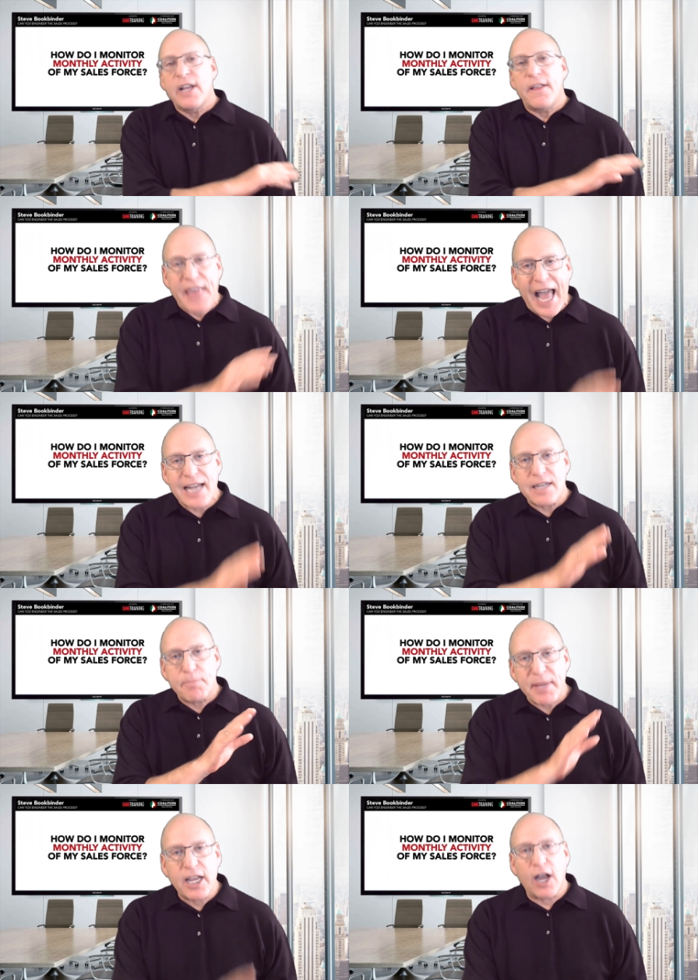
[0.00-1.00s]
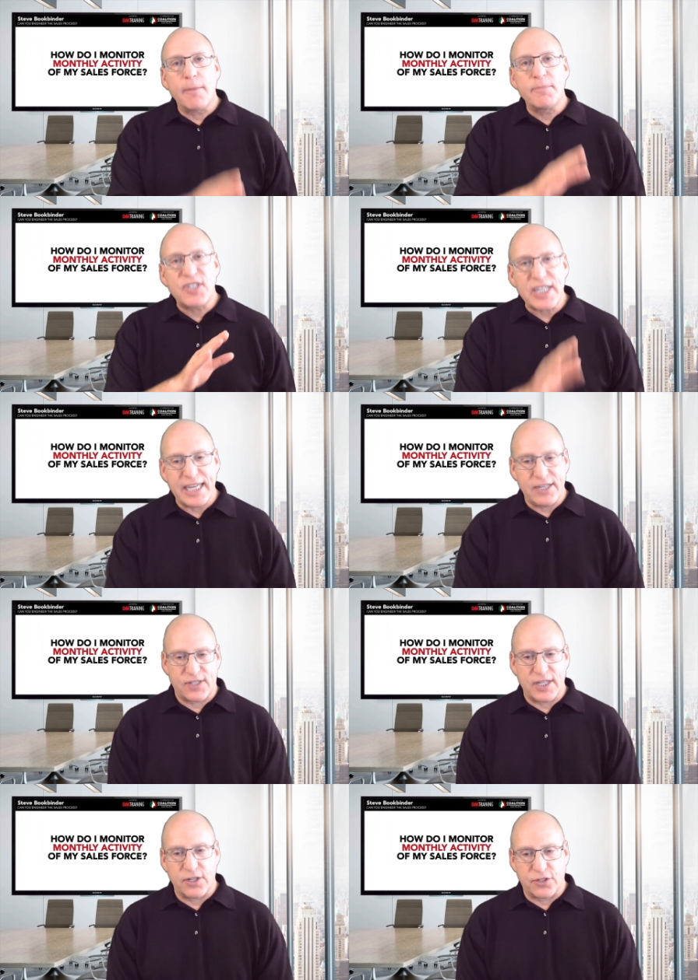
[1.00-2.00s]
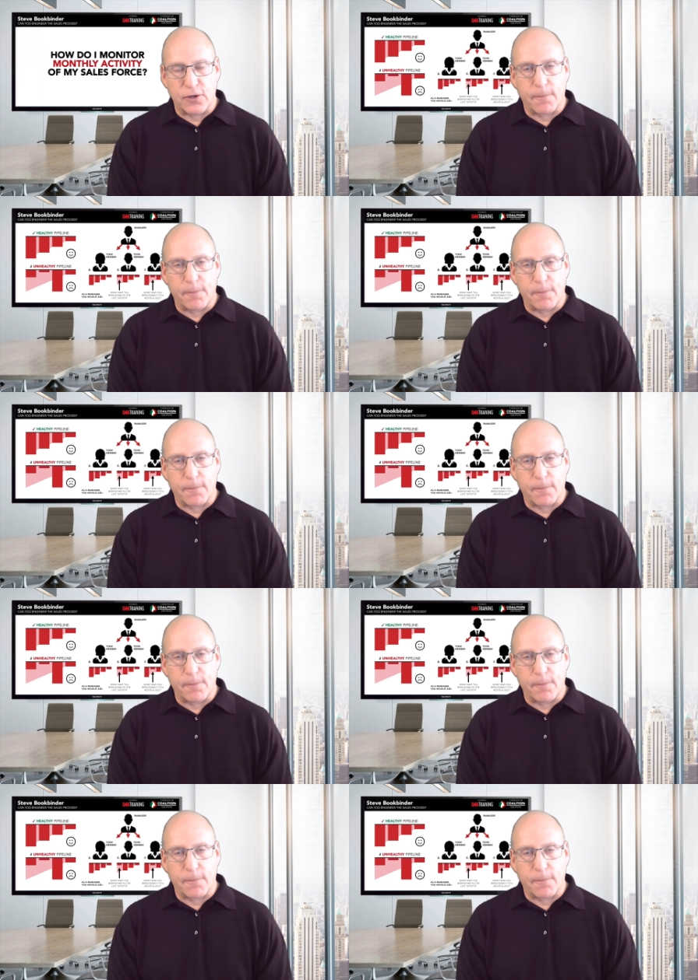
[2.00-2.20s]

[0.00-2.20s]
that becomes easy to do.